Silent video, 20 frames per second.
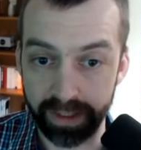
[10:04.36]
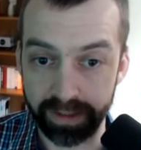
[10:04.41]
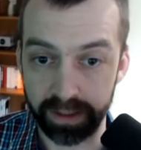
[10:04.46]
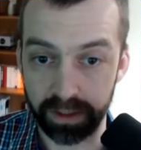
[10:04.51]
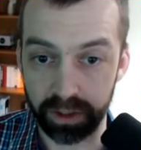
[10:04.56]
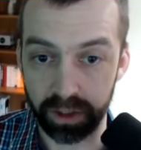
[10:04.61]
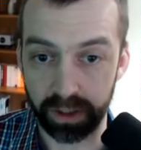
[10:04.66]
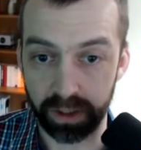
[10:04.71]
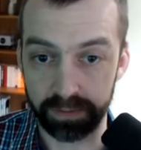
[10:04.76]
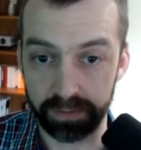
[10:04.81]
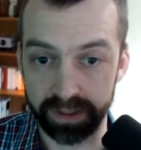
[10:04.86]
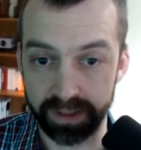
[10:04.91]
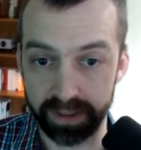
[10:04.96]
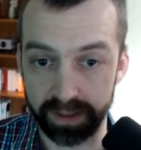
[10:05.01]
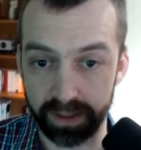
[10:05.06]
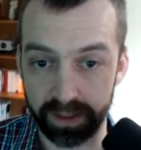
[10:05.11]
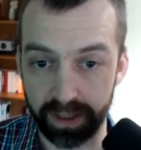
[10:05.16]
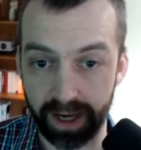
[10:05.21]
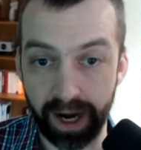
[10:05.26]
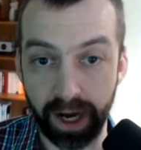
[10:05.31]
that you're able
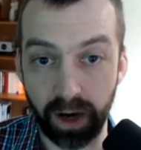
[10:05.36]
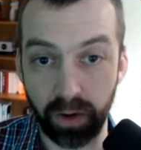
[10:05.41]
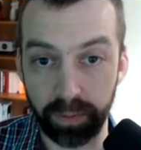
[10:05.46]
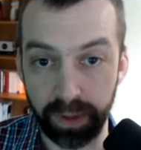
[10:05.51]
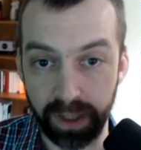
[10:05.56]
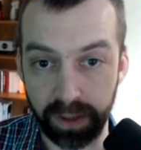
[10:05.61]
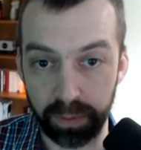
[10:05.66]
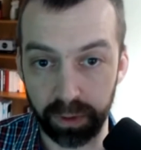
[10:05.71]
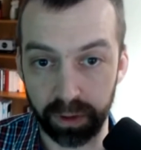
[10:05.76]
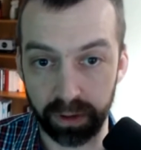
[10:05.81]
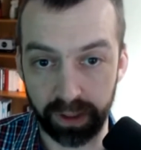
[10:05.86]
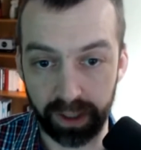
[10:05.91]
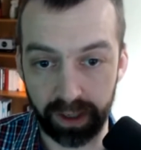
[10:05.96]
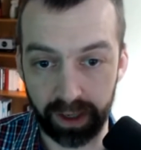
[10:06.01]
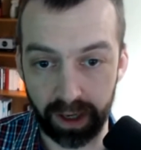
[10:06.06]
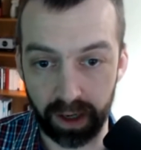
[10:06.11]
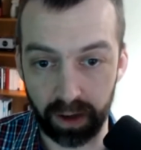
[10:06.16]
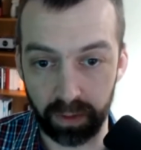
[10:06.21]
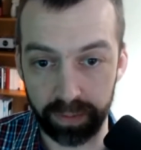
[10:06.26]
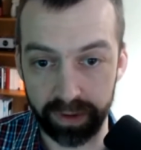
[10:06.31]
to hire people or get
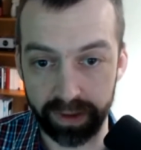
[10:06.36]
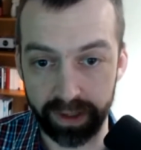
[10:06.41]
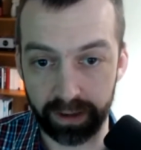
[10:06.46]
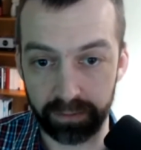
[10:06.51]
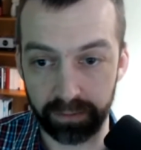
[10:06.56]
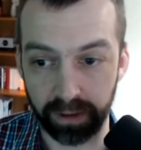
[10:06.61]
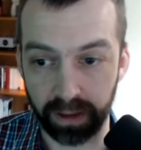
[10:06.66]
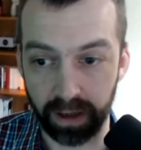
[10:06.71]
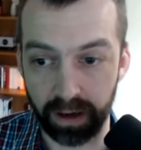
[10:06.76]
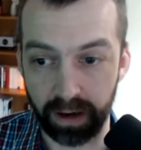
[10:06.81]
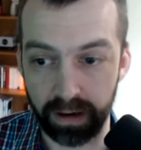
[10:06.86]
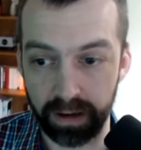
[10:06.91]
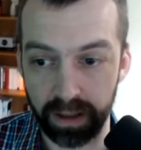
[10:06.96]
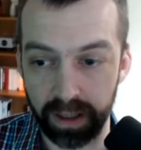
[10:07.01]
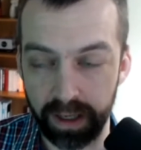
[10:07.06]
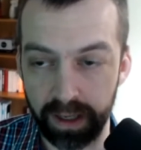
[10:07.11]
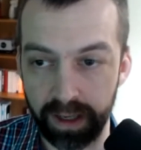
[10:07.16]
help in that regard?